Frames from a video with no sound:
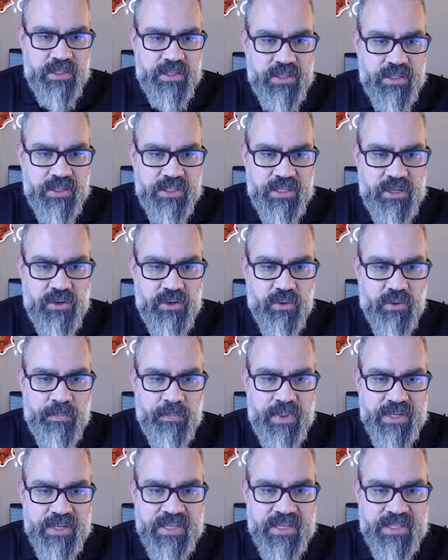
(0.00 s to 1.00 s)
see your
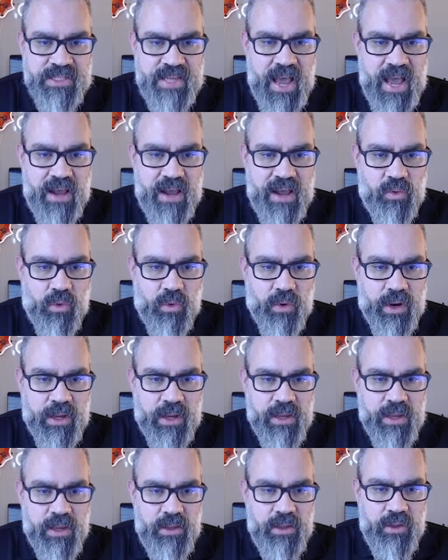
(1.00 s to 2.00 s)
business category.
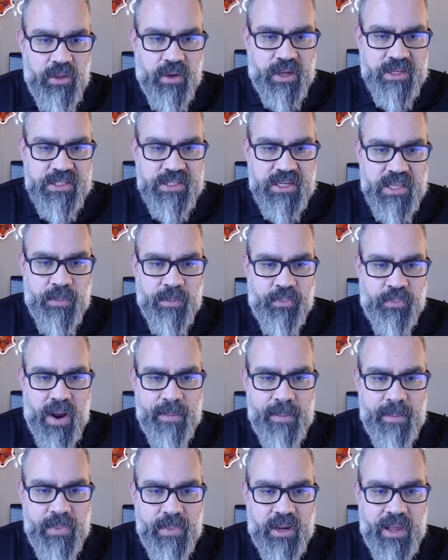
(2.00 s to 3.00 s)
You can see the
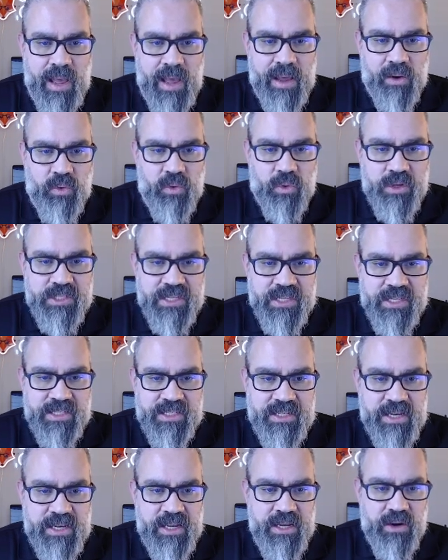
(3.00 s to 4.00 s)
primary categories
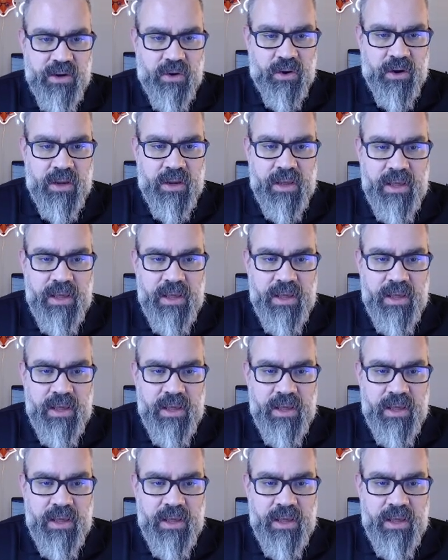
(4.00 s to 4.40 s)
listed here.